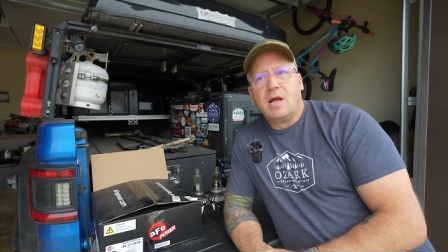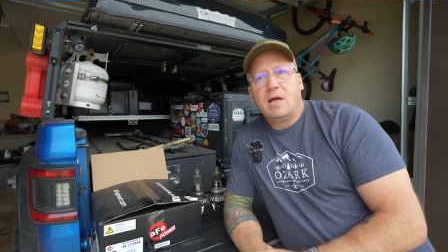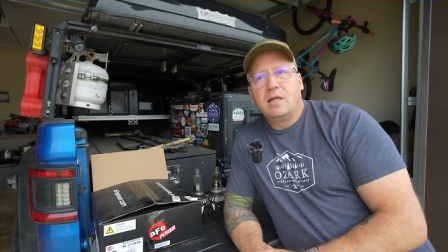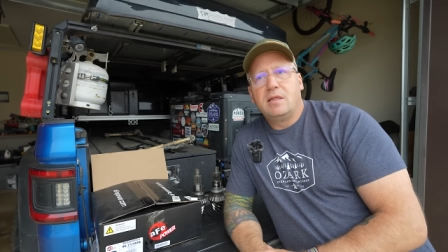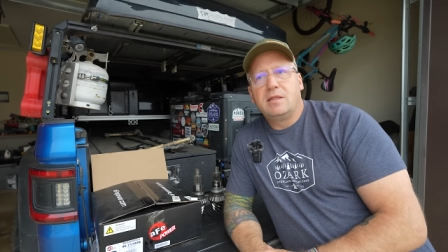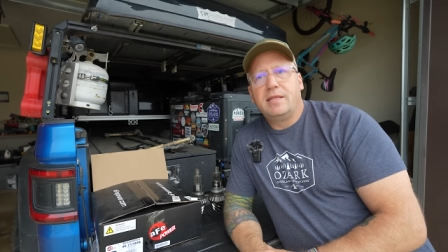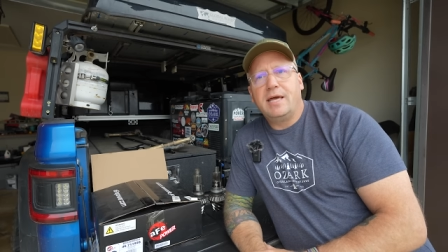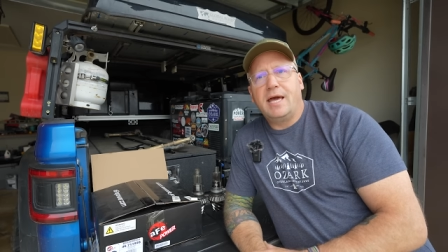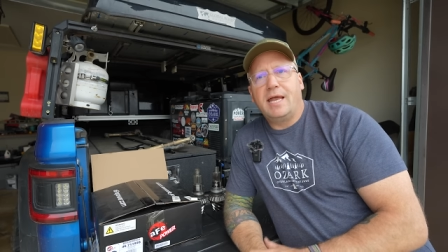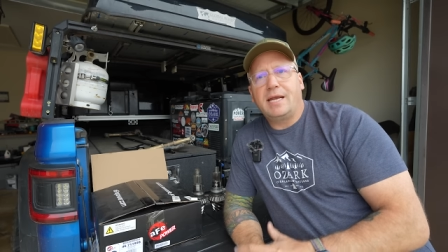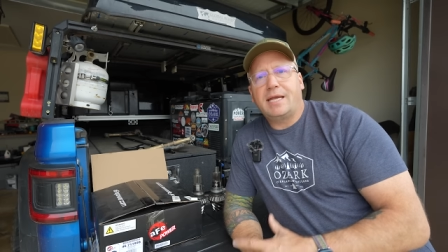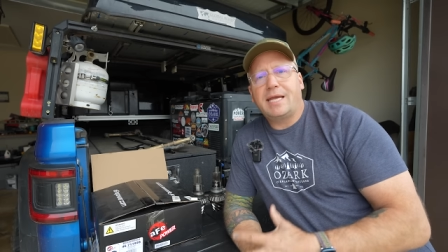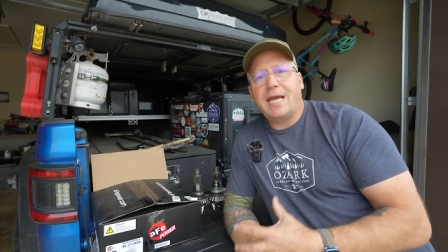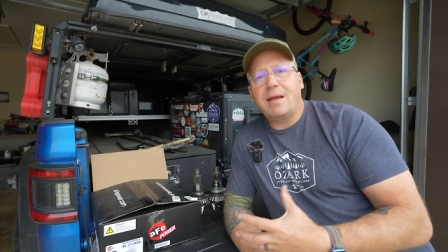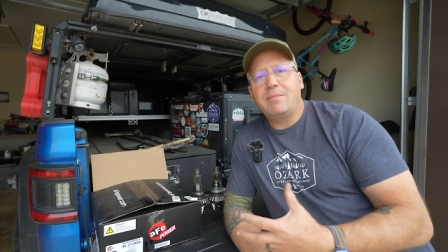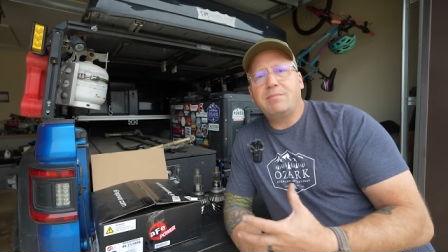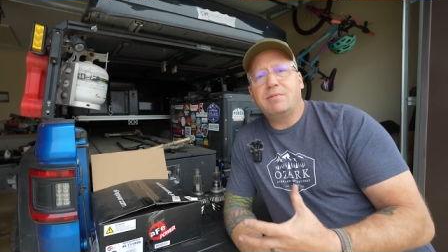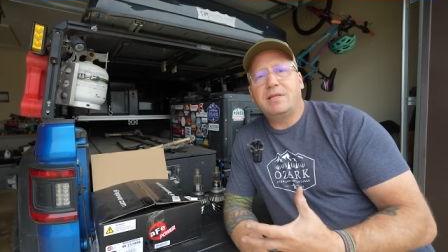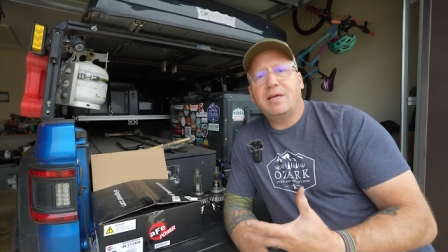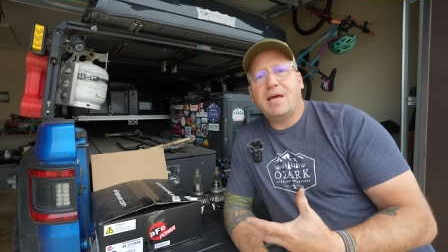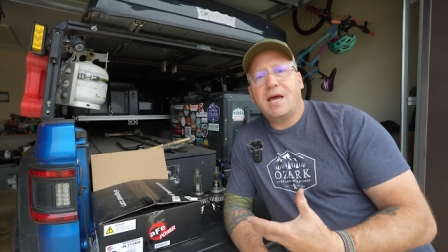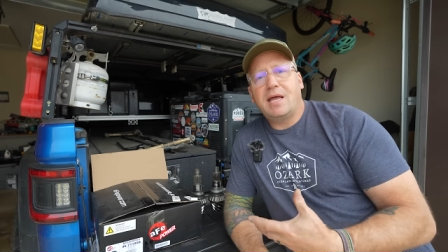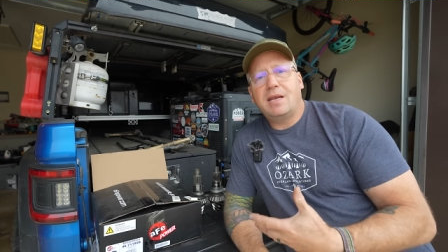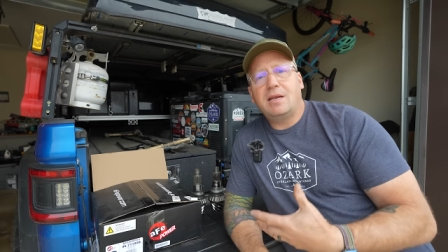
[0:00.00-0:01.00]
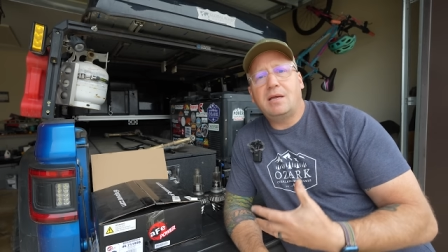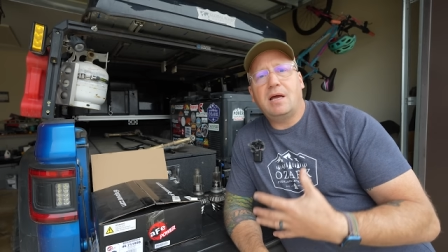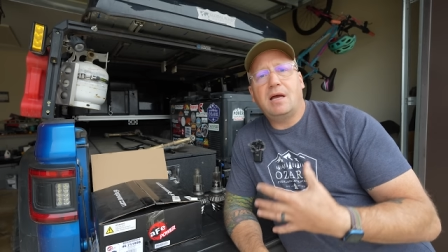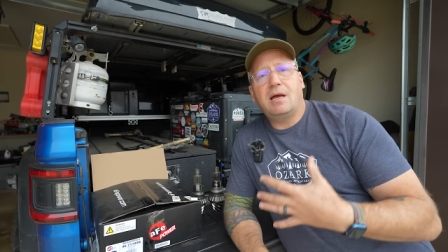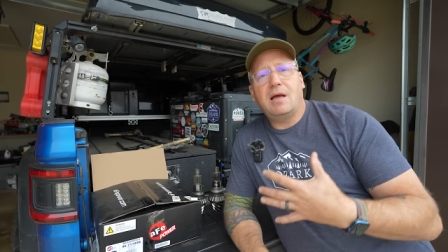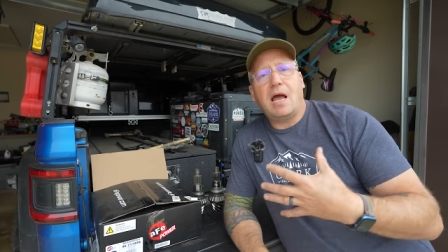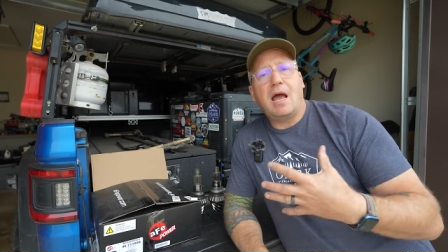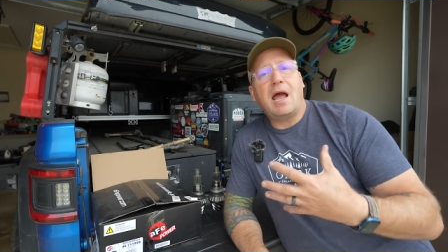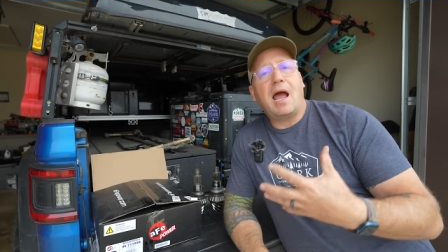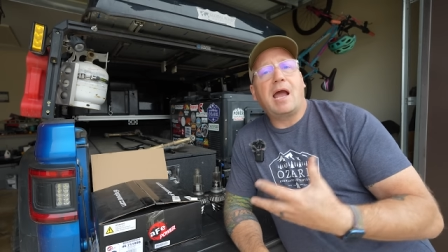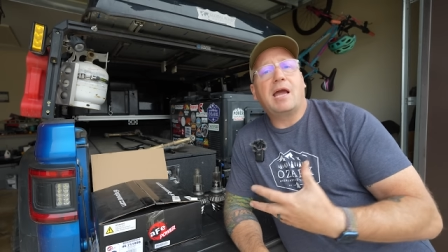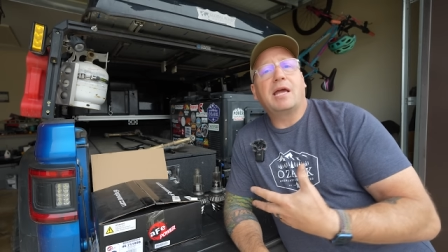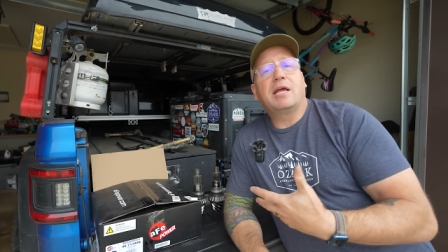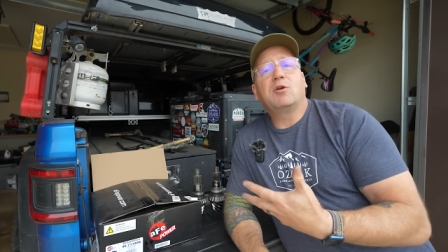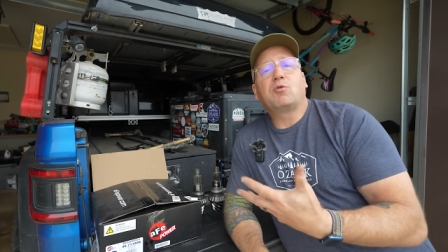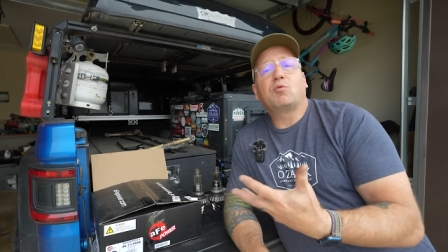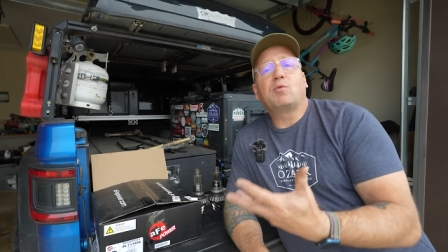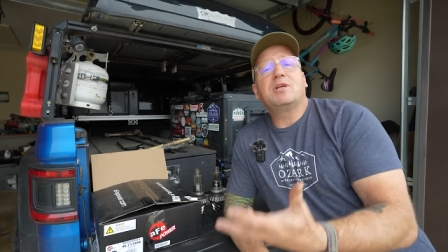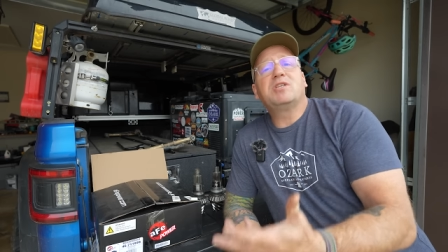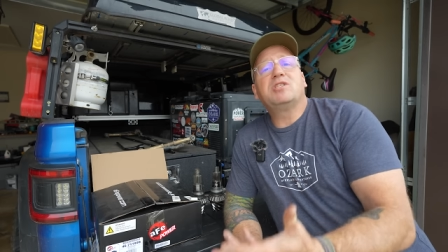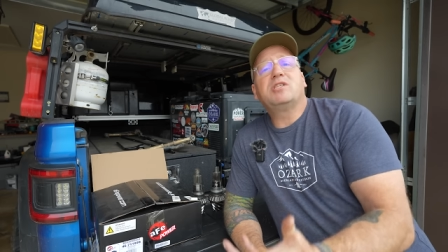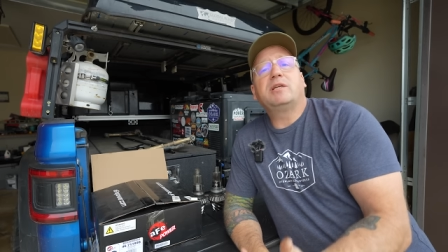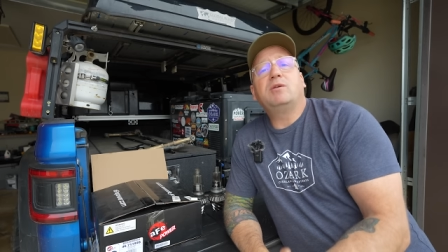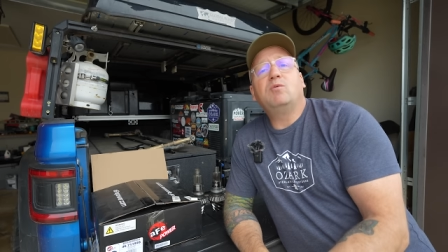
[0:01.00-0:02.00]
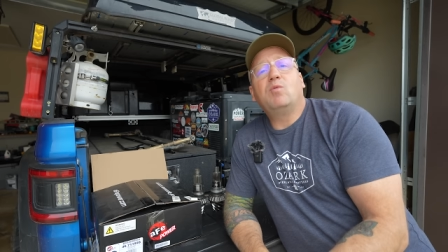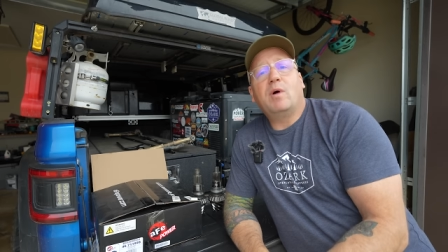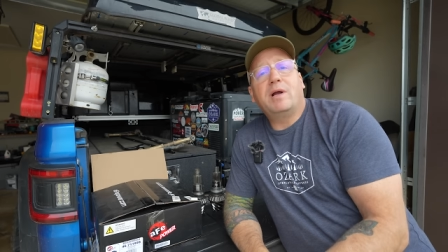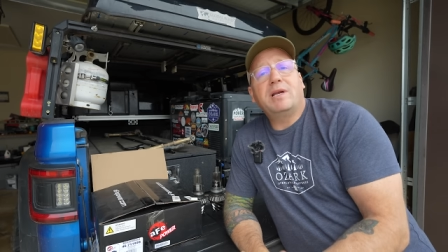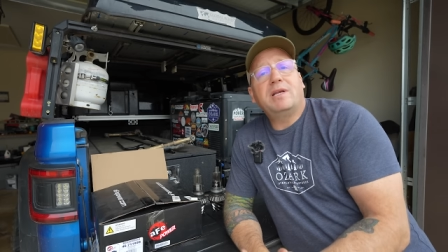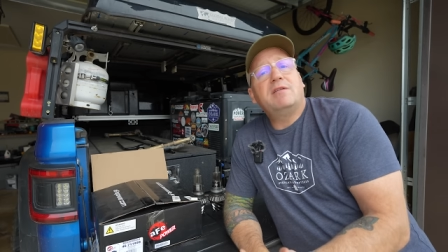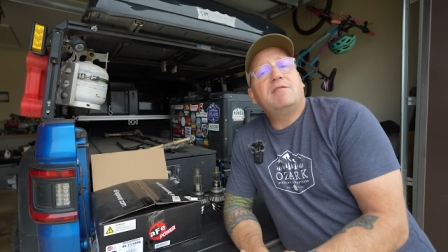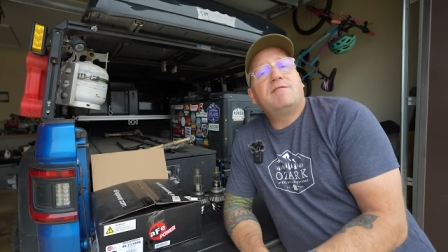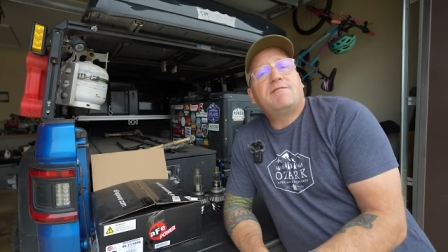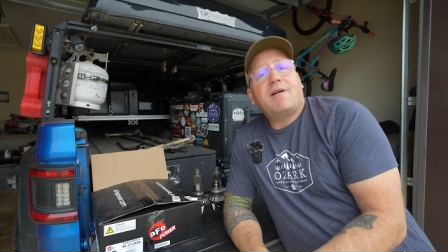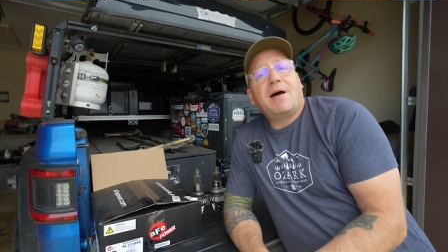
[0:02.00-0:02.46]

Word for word: that it came to that. I had originally wanted